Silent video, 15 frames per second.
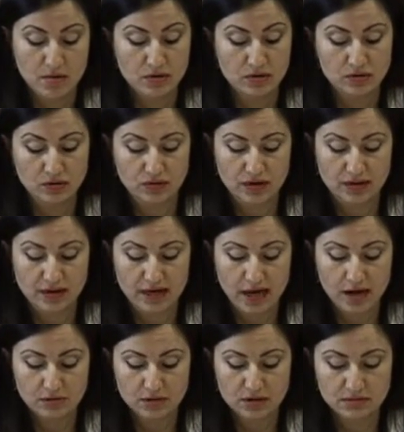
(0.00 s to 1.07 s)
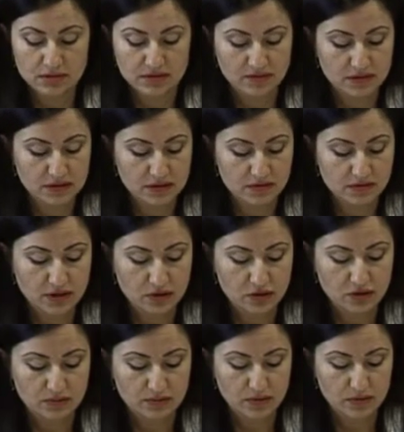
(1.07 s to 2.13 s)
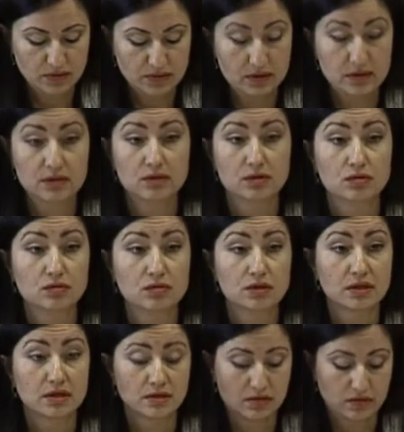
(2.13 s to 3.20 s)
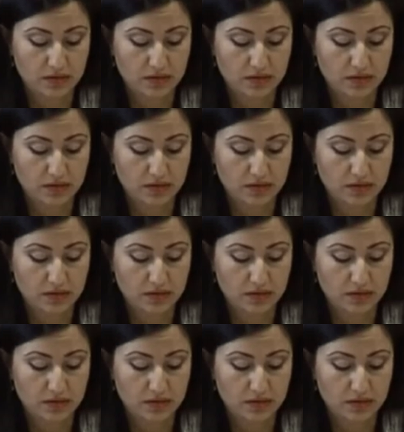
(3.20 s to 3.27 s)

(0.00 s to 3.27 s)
Monitoring the outcomes of integration policies using